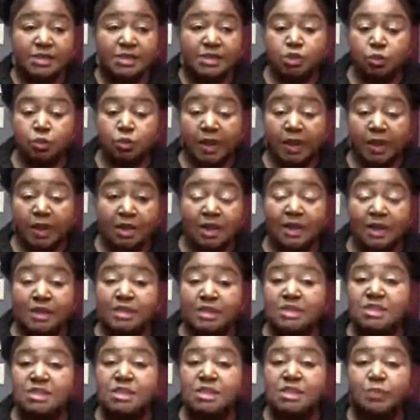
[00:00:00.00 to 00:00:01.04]
to regulate its
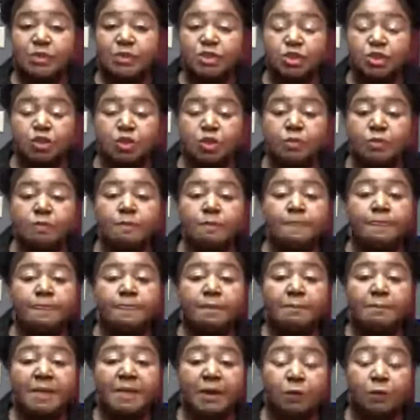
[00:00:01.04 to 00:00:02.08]
temperature
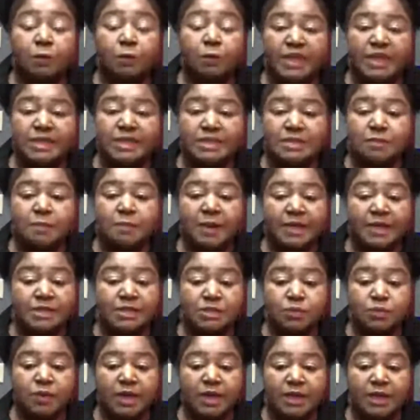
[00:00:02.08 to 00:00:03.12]
by
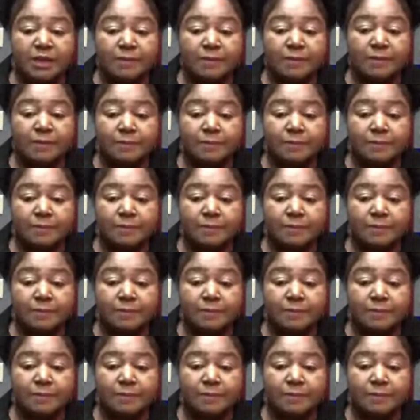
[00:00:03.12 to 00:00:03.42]
sweating.